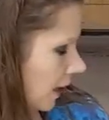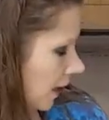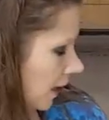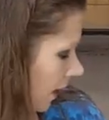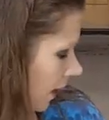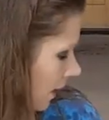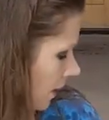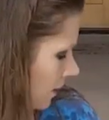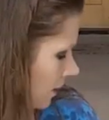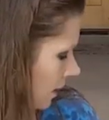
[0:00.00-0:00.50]

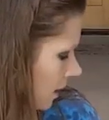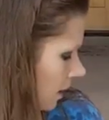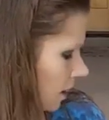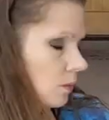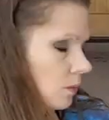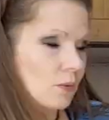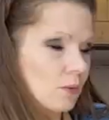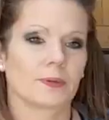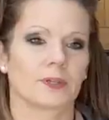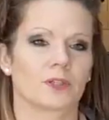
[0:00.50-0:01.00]
and
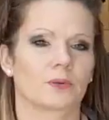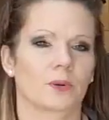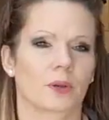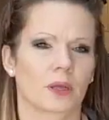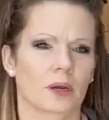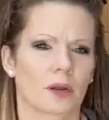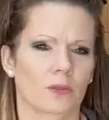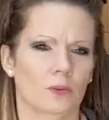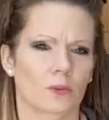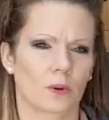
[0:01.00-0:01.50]
I will be doing
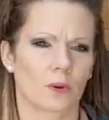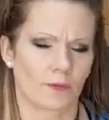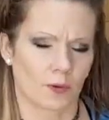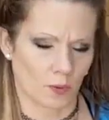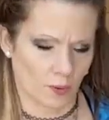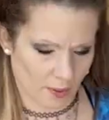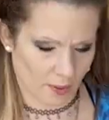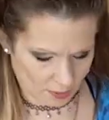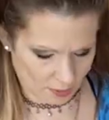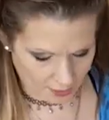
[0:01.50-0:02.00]
another
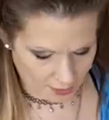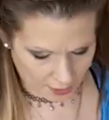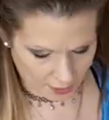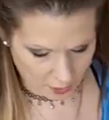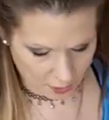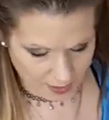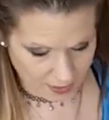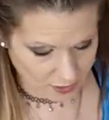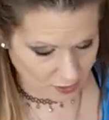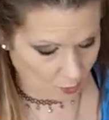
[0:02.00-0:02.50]
review on it later
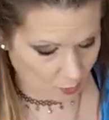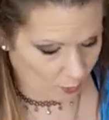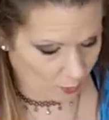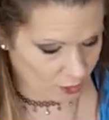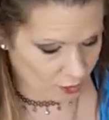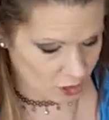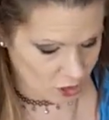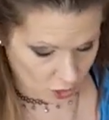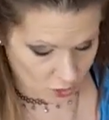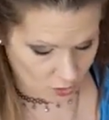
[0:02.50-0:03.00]
because I want
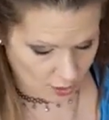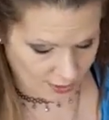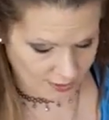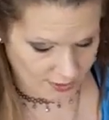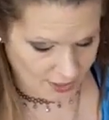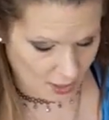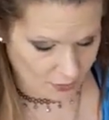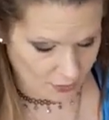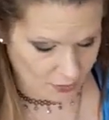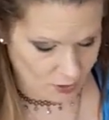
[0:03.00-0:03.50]
to show you guys
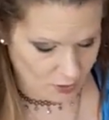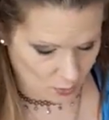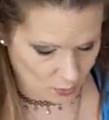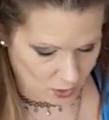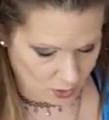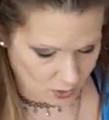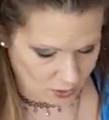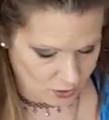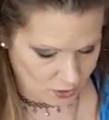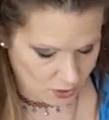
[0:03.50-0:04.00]
how this
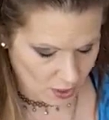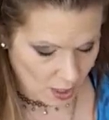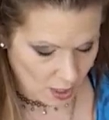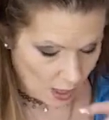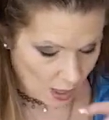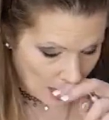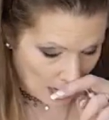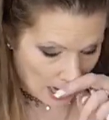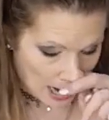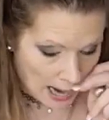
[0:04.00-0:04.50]
works.
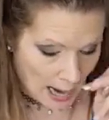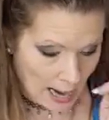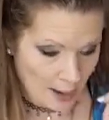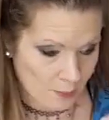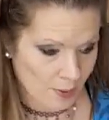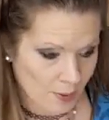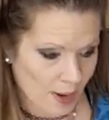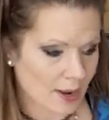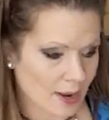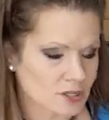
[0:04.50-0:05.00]
I
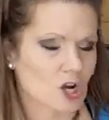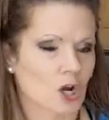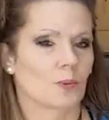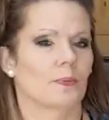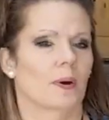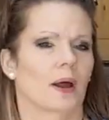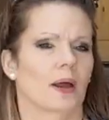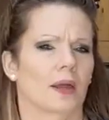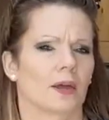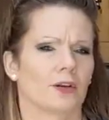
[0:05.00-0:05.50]
had to go
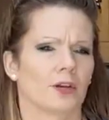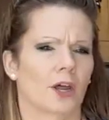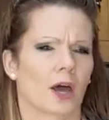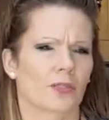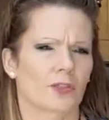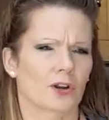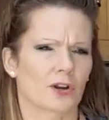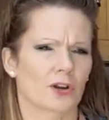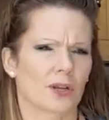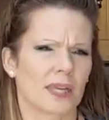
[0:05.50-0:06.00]
buy
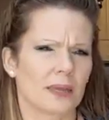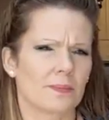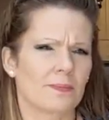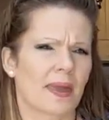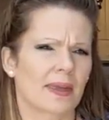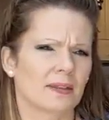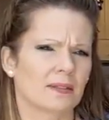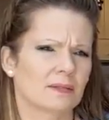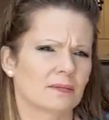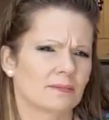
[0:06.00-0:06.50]
another
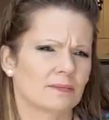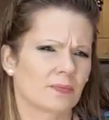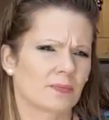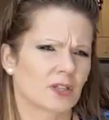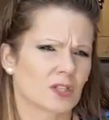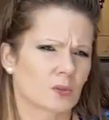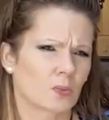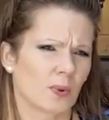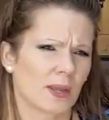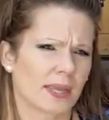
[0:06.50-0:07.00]
e-pen
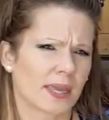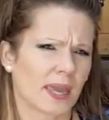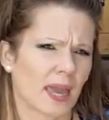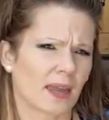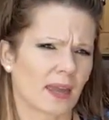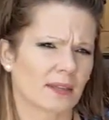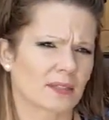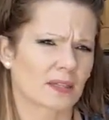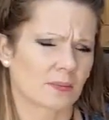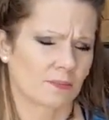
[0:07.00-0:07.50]
this
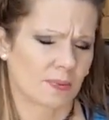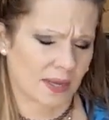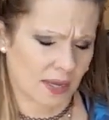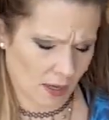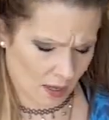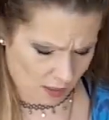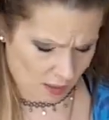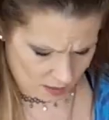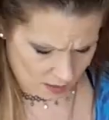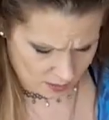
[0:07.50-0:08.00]
weekend
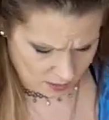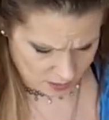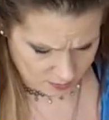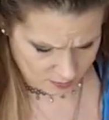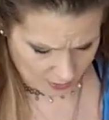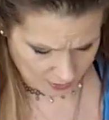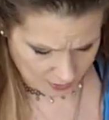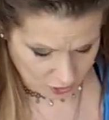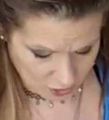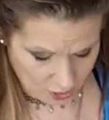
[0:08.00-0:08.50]
because
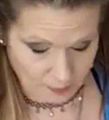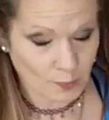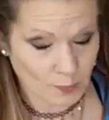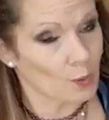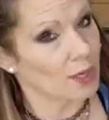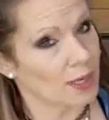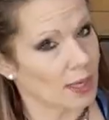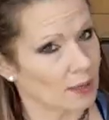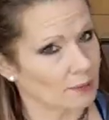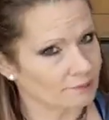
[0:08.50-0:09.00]
mine stopped
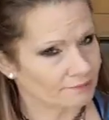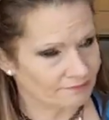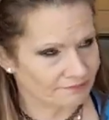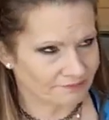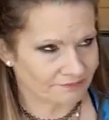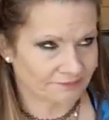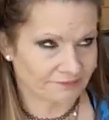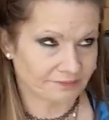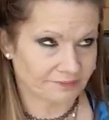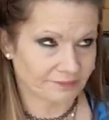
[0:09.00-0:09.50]
working.
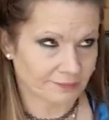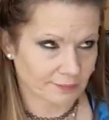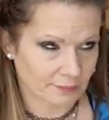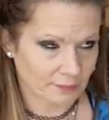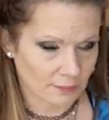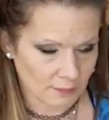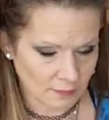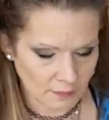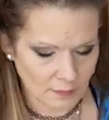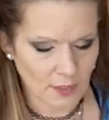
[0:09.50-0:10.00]

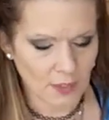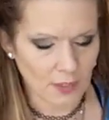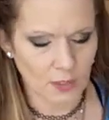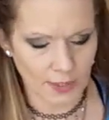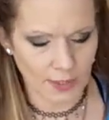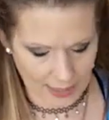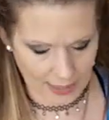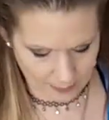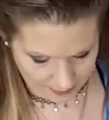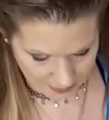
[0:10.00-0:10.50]

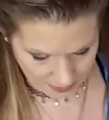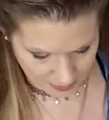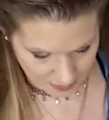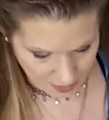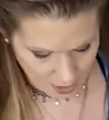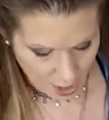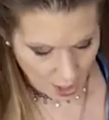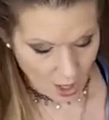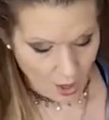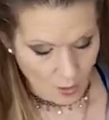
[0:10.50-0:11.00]
It happens.
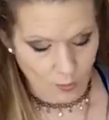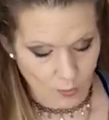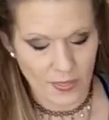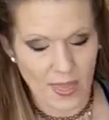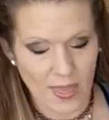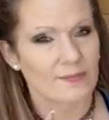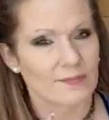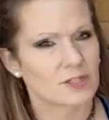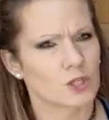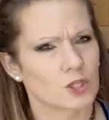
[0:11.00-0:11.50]
Well,
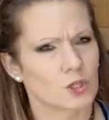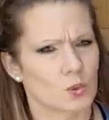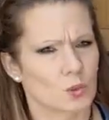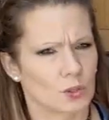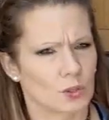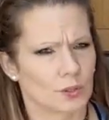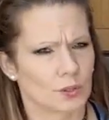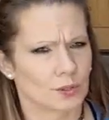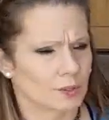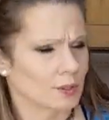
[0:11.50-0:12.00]
they have a
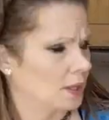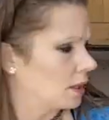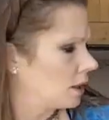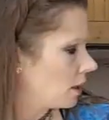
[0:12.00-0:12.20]
dual